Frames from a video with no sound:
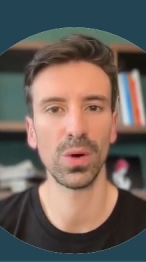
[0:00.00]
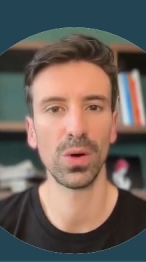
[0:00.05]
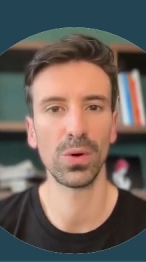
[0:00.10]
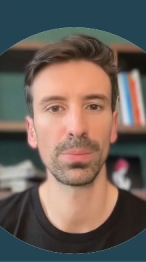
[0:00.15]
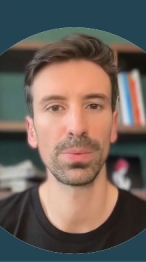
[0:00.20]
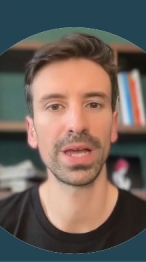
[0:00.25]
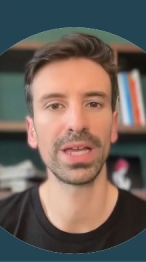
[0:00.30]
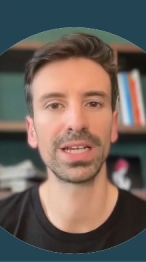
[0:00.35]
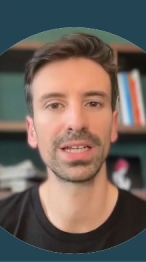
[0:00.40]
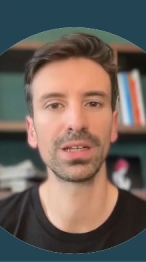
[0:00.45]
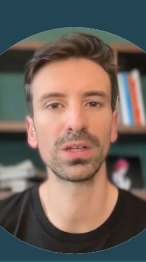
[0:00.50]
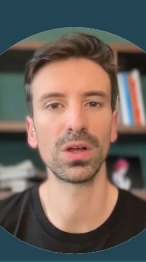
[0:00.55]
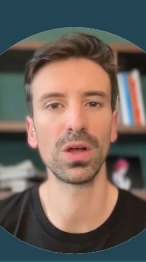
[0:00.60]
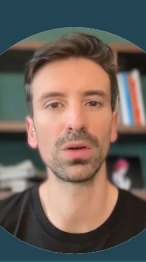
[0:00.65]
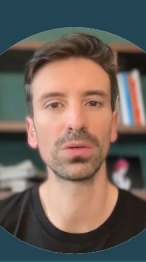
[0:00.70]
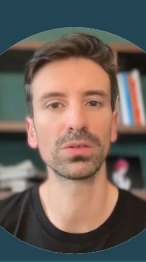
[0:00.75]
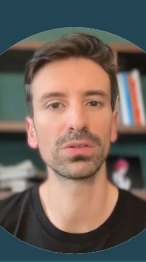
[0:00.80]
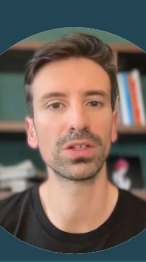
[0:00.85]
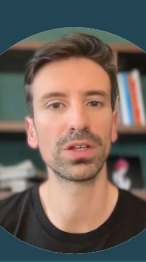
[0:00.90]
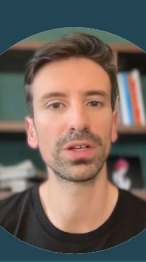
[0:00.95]
or making
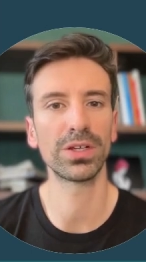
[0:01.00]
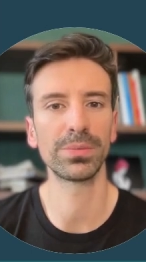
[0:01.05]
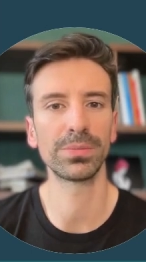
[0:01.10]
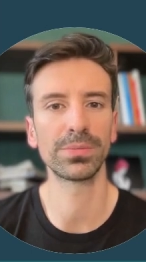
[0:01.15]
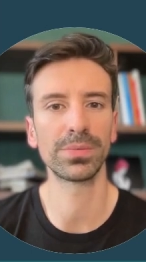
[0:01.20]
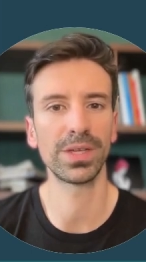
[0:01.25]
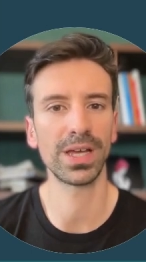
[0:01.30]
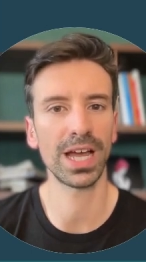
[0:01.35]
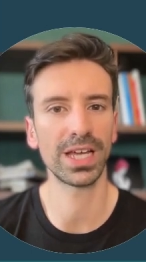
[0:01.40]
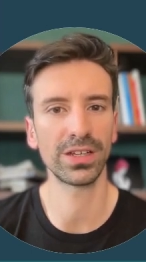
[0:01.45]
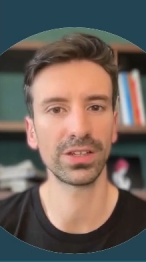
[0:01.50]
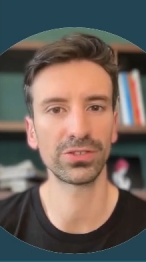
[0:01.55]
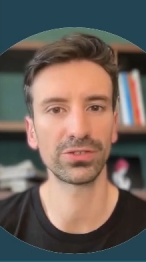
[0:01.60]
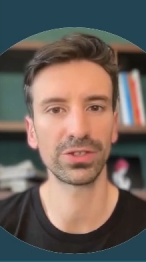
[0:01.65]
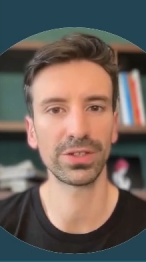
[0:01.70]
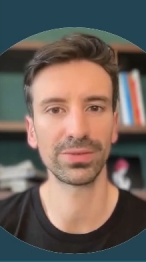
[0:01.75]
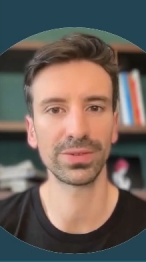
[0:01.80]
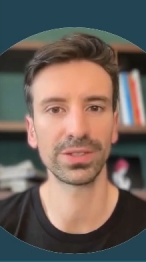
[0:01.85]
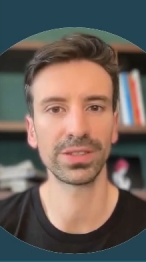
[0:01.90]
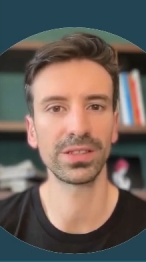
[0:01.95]
long-term,
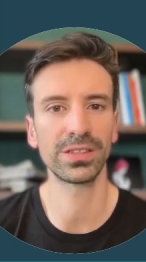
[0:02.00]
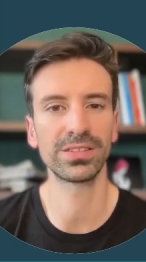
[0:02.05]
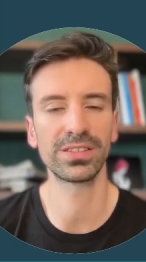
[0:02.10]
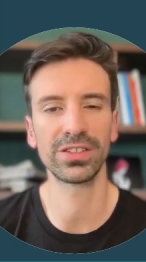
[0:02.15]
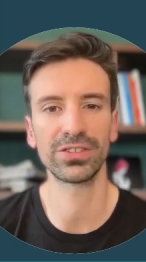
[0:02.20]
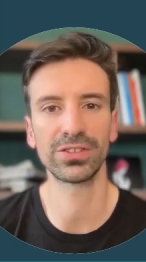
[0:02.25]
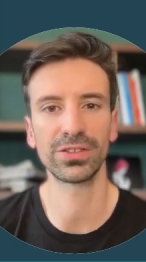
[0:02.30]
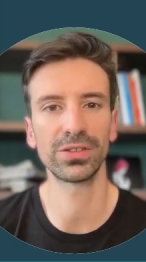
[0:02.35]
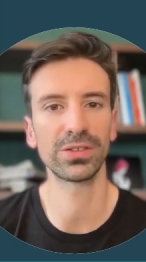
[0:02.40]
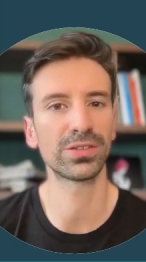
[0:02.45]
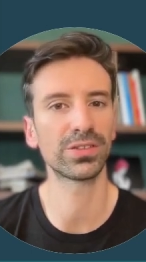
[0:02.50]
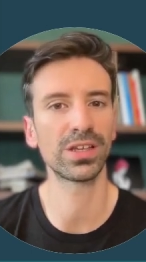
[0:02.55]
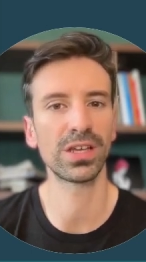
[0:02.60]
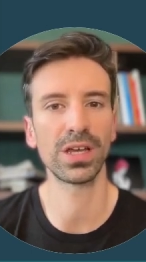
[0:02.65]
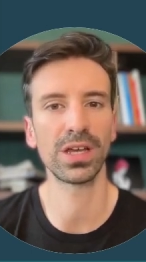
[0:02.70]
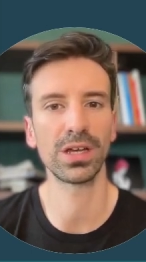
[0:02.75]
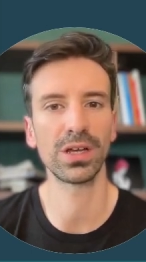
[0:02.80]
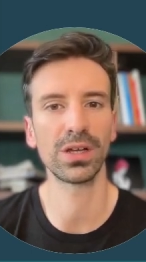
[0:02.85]
data-driven decisions,